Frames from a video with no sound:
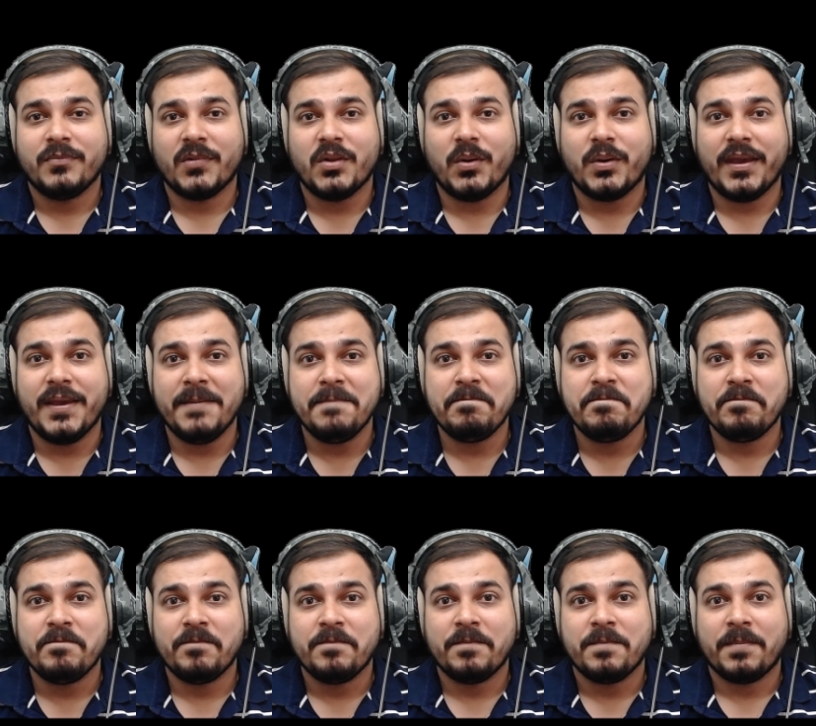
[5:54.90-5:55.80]
Okay.
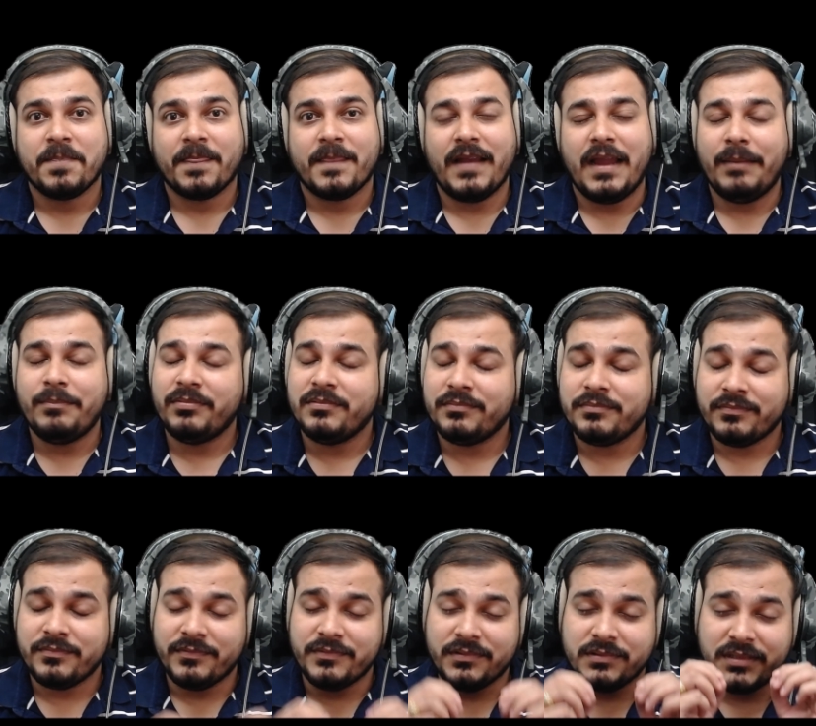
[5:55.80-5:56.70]
And
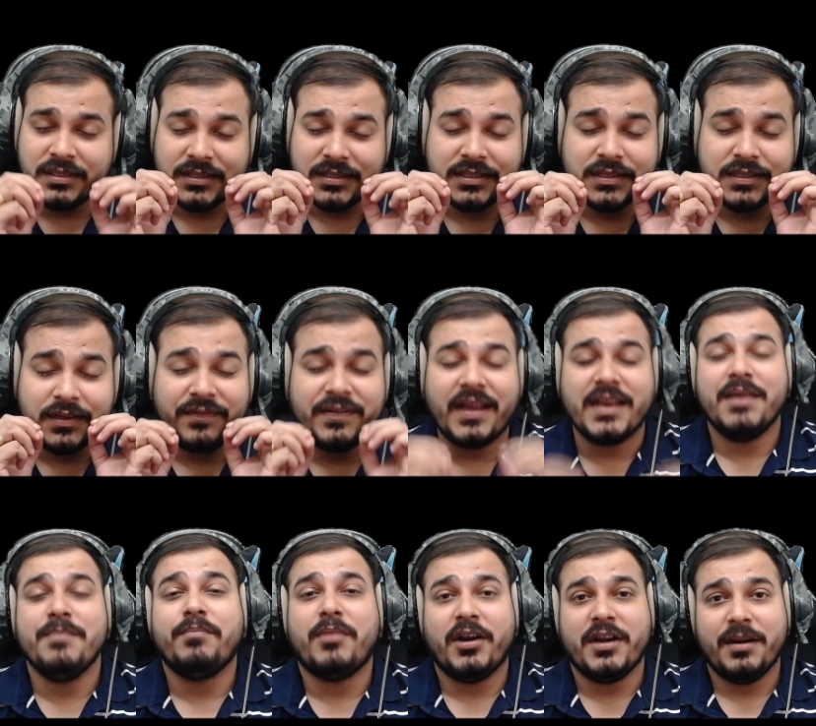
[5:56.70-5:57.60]
this is a
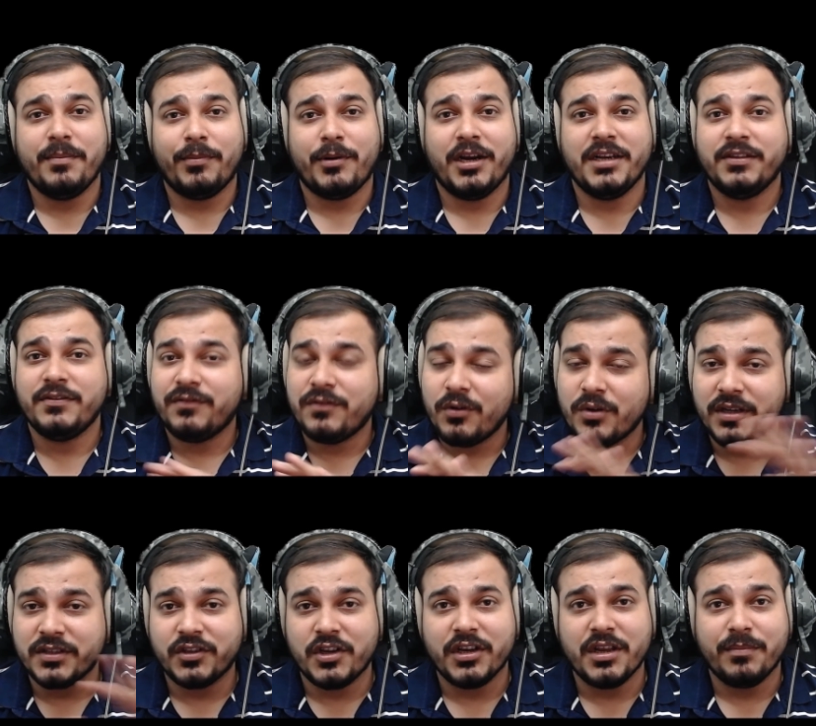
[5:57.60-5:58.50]
very important point.
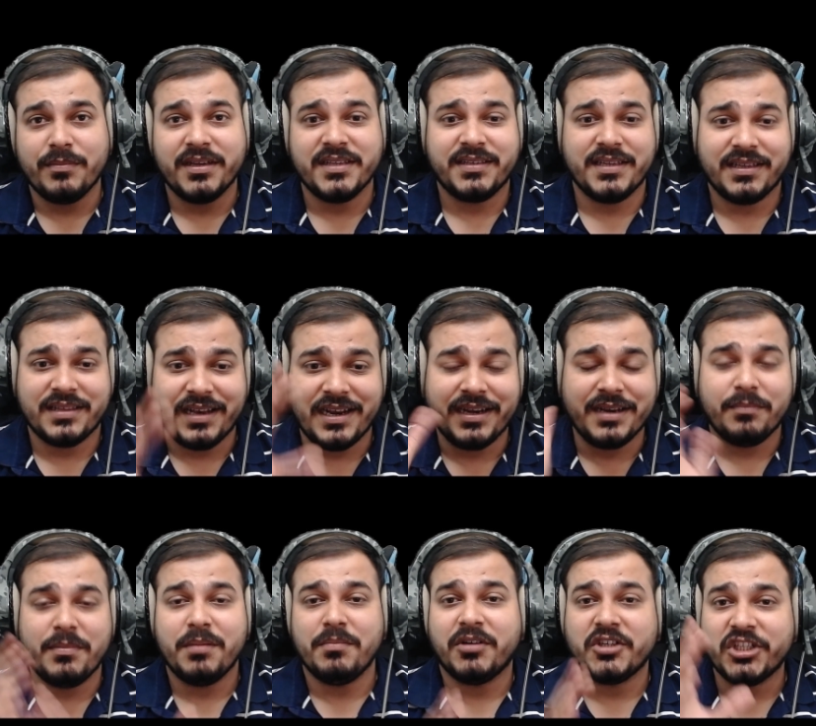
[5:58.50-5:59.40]
Focus on your basics. Let
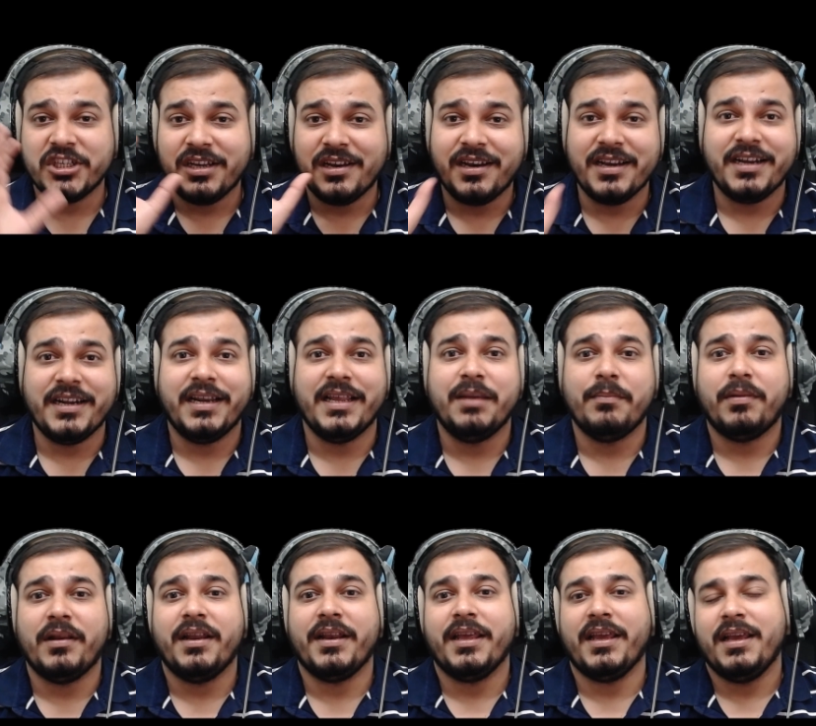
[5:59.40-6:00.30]
it be machine learning,
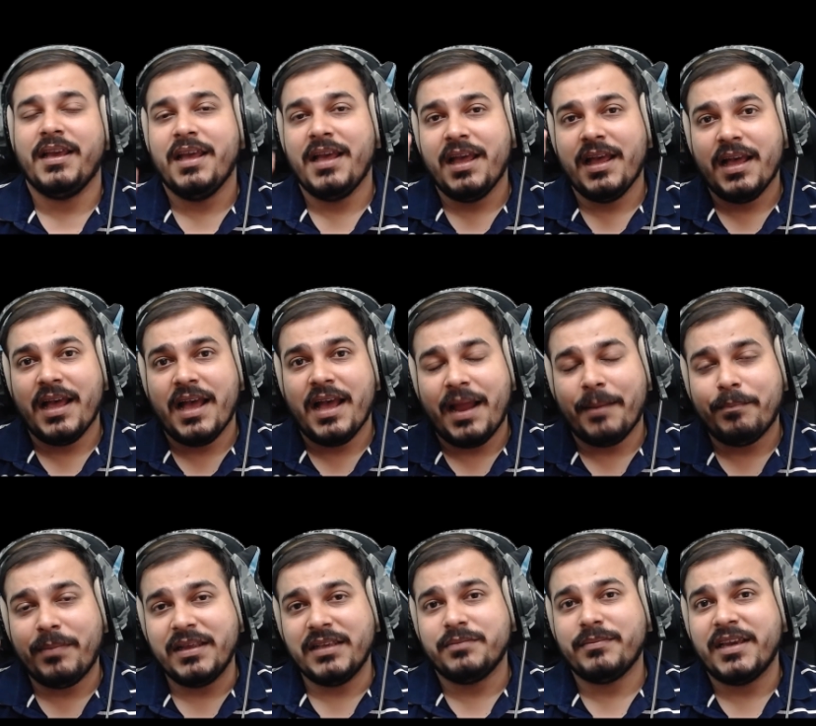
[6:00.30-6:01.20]
deep learning.
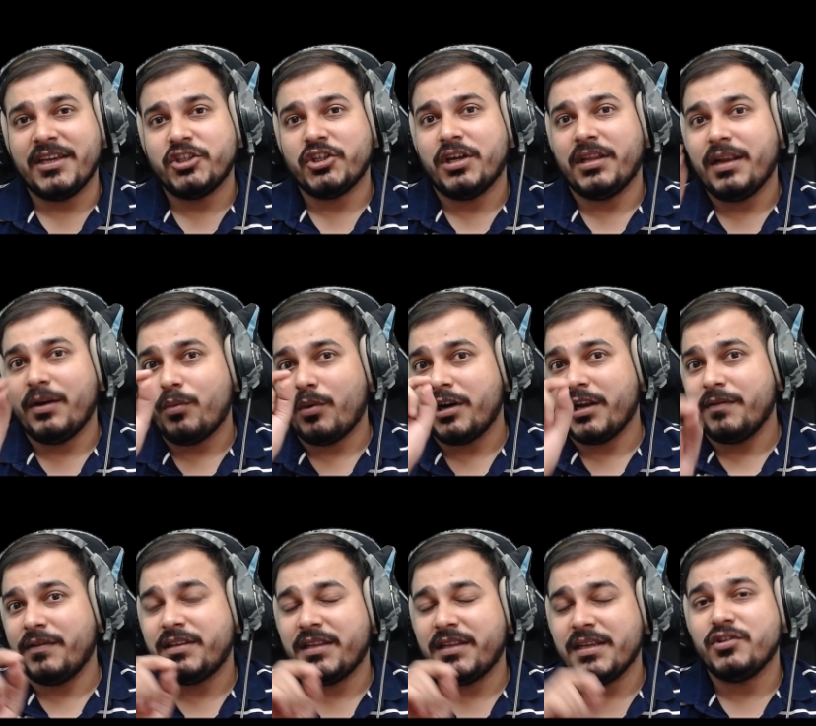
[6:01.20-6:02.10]
And please make sure that
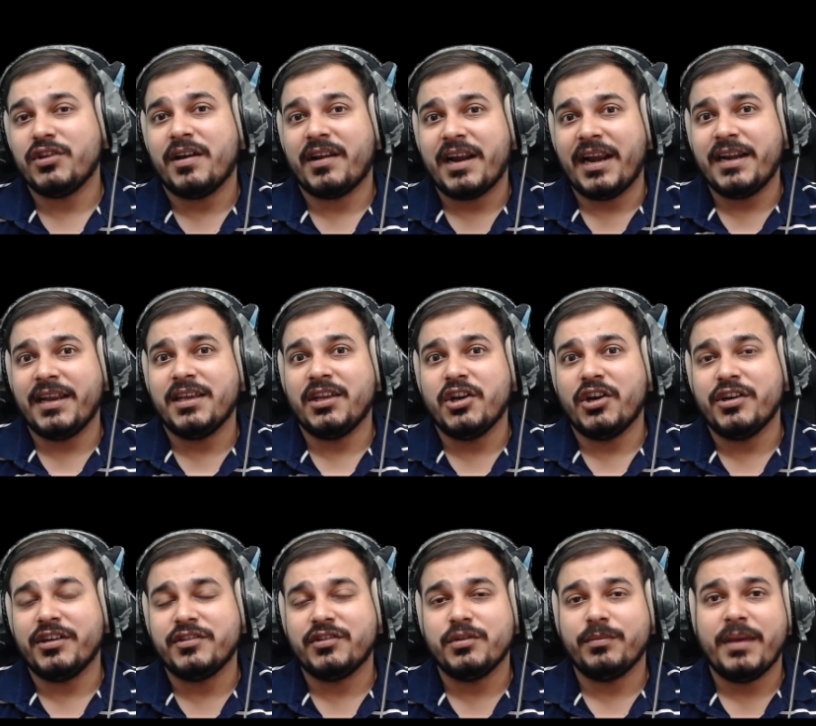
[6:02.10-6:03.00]
whatever things you are writing in a
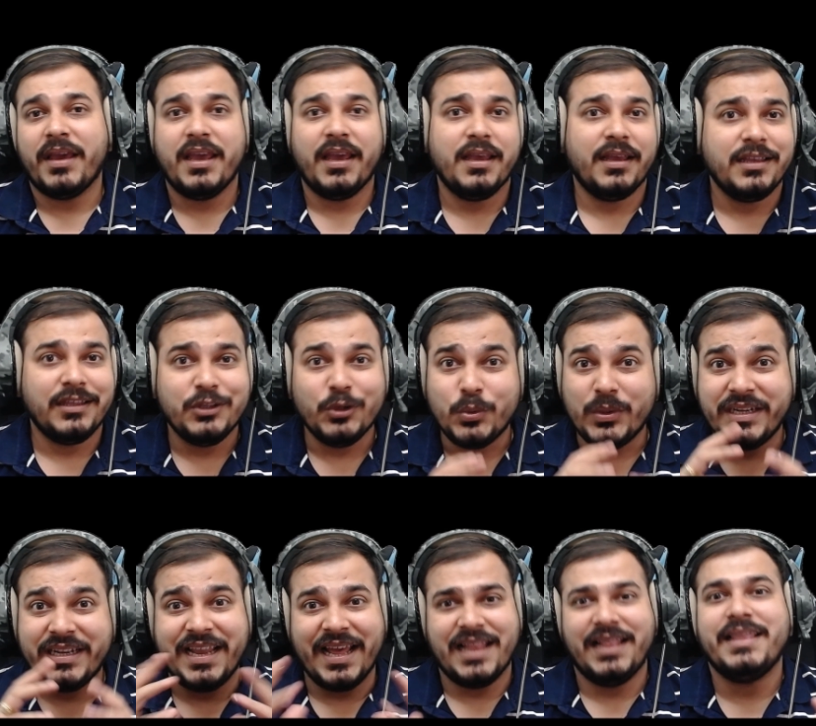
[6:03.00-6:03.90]
resume, you
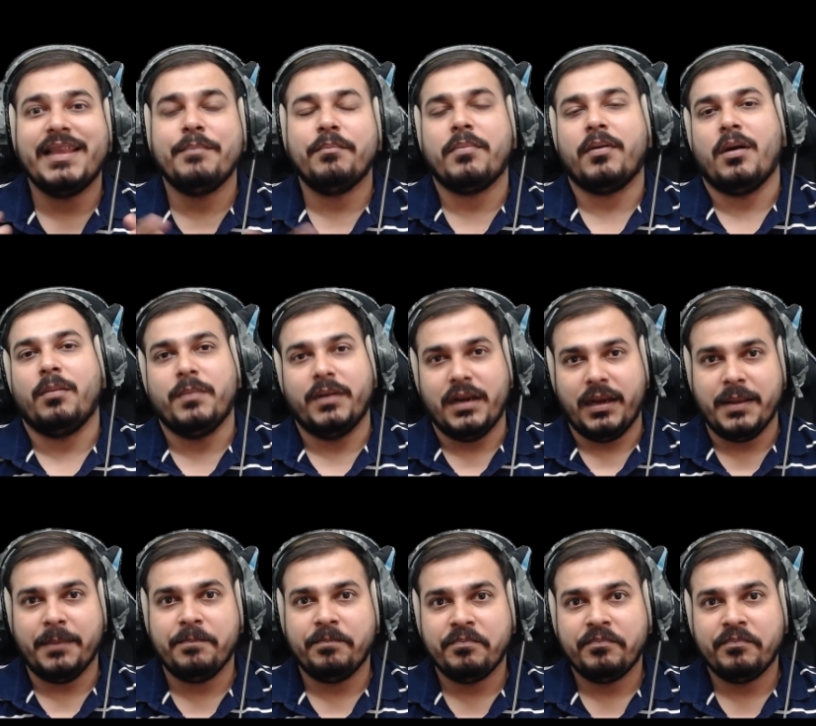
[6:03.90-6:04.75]
tell them properly.